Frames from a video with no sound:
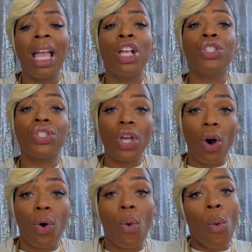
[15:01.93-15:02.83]

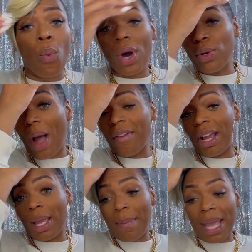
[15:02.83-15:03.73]
So what do I
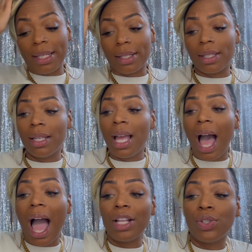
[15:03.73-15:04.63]
recommend?
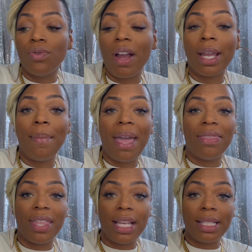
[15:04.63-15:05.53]
I do
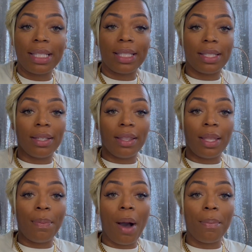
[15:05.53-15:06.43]
recommend this,
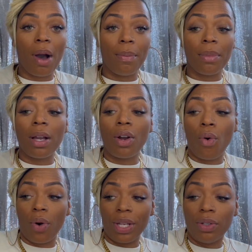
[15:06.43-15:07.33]
the Bum Bum
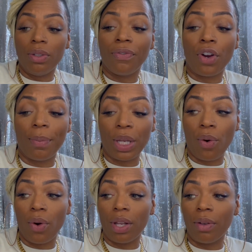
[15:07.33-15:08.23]
oil, firming
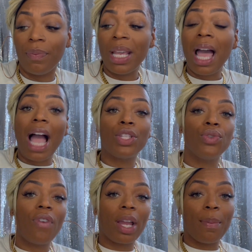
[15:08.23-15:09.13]
oil. I
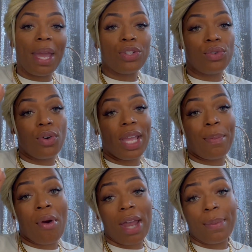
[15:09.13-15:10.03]
do recommend you go get
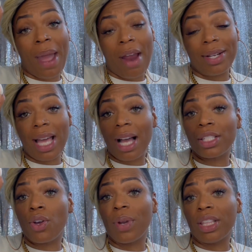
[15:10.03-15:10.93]
Prada
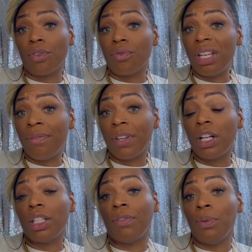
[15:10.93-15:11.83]
Paradoxe. Go get the
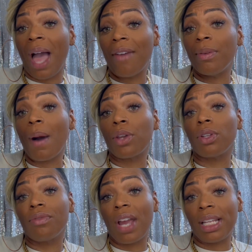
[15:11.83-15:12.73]
refill if you have the
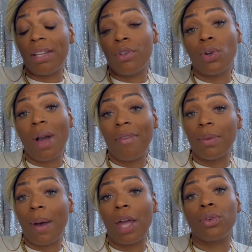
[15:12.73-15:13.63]
bottle already. If you don't have the
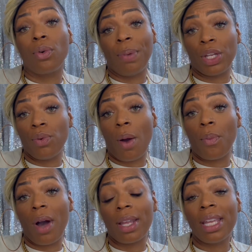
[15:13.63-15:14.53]
bottle, go pick you up
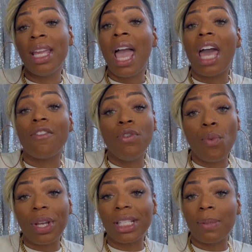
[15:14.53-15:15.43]
one. And if you
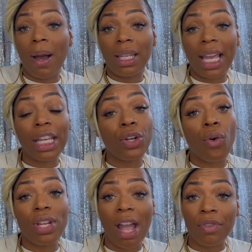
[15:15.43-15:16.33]
want to smell like it,
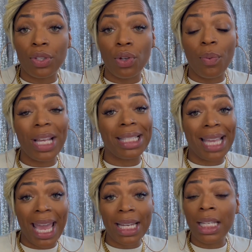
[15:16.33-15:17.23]
all you have to do is
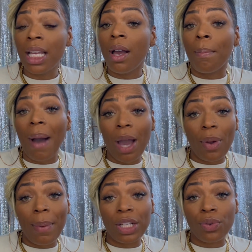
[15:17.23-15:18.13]
get My
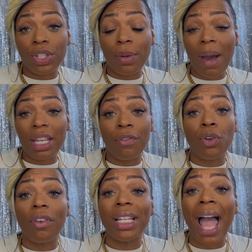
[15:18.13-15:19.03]
Way by Giorgio Armani if
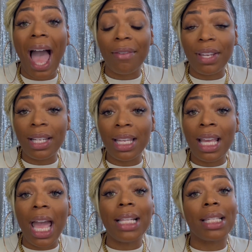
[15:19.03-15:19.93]
you already have it,
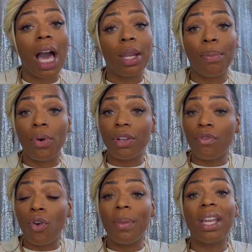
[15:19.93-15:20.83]
and Donna Born in
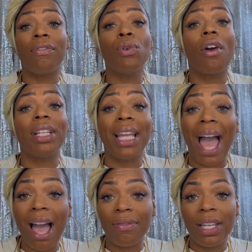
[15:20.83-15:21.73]
Roma if you already
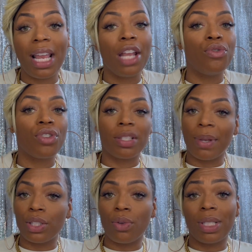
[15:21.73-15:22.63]
have it, and you just
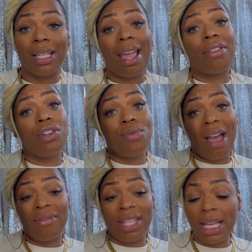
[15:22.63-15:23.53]
mix those together and you
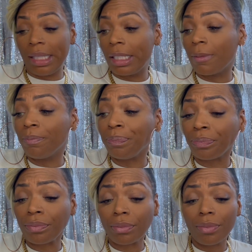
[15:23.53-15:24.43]
have this.
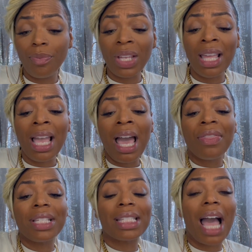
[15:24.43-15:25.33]

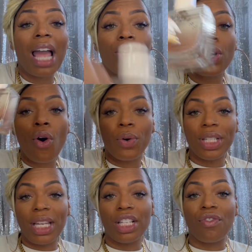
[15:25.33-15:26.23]
The Skylar
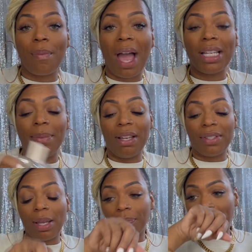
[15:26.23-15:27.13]
coconut is reminding me of
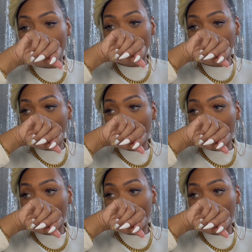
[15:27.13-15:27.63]
something.